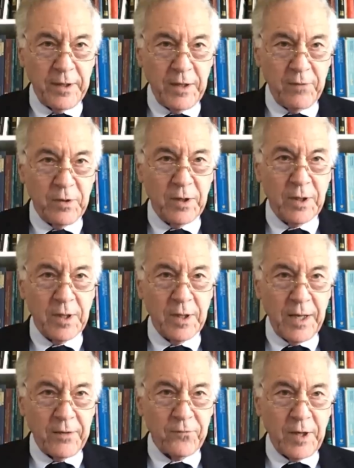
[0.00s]
David.
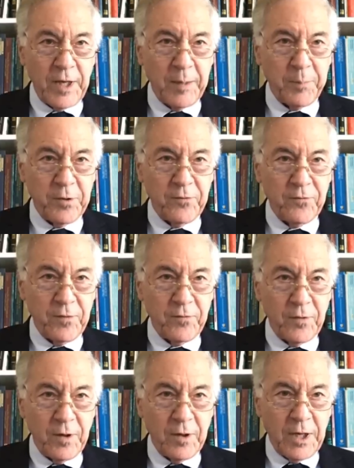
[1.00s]
Hasn't happened since
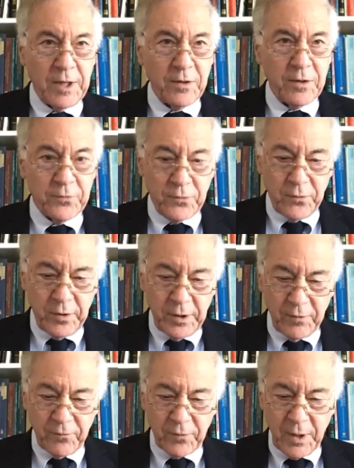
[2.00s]
the
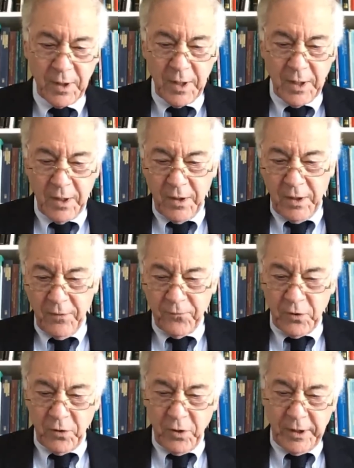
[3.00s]
1930s. If
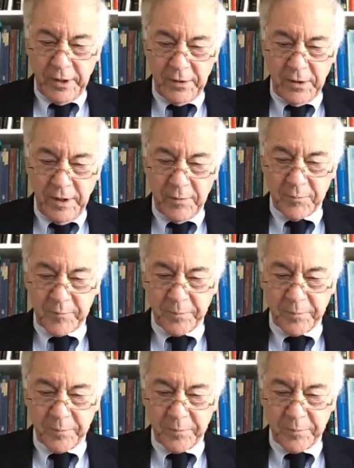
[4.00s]
you look at the